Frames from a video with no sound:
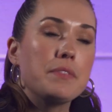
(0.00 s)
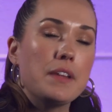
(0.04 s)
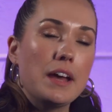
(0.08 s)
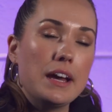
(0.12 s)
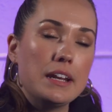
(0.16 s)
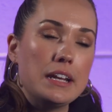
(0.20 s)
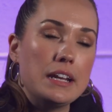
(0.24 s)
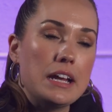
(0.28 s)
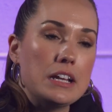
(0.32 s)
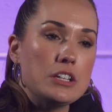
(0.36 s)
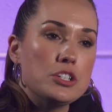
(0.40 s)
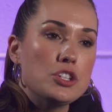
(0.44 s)

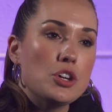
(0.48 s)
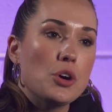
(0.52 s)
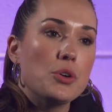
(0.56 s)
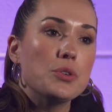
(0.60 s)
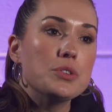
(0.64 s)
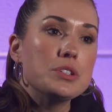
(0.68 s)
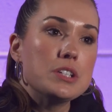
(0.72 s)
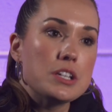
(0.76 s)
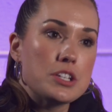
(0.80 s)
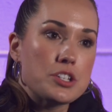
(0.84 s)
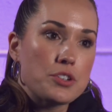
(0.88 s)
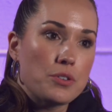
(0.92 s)
And I
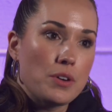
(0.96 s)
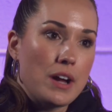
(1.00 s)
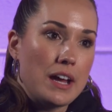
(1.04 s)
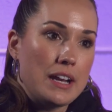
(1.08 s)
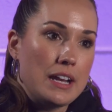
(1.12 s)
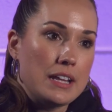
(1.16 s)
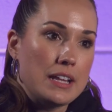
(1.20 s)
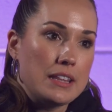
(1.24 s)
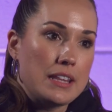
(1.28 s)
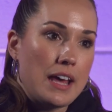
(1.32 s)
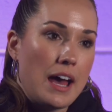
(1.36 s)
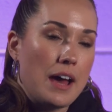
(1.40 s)
don't
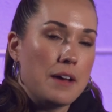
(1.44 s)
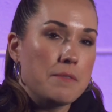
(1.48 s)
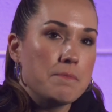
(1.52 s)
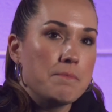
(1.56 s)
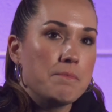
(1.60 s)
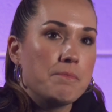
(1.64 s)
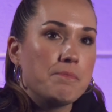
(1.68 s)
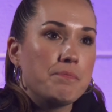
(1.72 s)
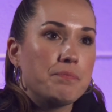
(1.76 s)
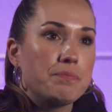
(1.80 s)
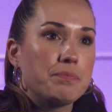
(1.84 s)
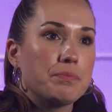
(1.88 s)
discredit that.
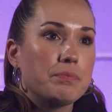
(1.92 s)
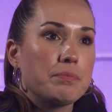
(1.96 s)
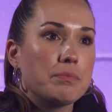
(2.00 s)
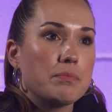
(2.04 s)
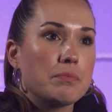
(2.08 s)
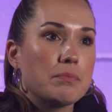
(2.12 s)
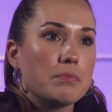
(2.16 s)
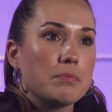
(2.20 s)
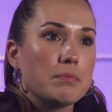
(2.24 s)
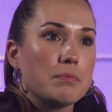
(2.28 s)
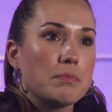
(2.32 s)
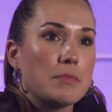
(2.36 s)

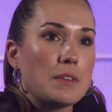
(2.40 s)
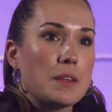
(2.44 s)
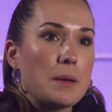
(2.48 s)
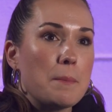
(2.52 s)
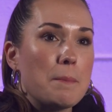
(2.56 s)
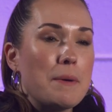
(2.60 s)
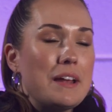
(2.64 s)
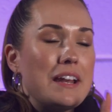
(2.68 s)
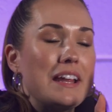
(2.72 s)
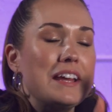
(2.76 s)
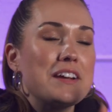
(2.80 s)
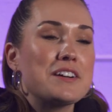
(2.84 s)

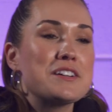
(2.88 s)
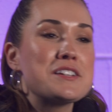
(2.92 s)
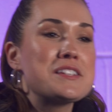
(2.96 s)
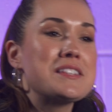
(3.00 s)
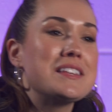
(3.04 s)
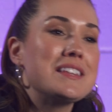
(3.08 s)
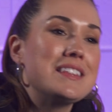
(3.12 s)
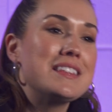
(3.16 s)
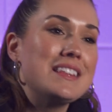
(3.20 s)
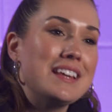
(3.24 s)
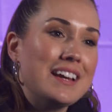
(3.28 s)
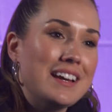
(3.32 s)
But here's
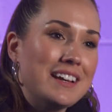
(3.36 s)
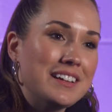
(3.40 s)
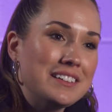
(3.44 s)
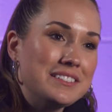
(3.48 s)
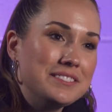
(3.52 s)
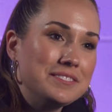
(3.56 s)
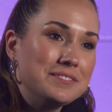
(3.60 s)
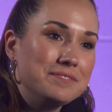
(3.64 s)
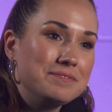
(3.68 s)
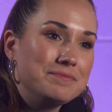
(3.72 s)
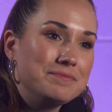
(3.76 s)
the thing.